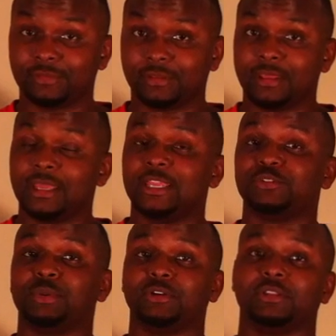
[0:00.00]
is better
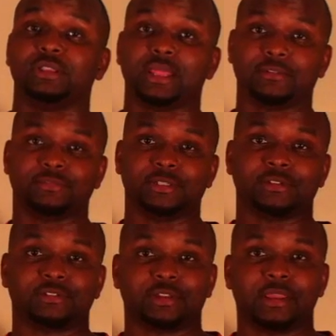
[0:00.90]
than Netflix
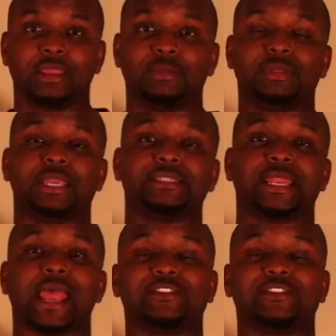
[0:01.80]
because it has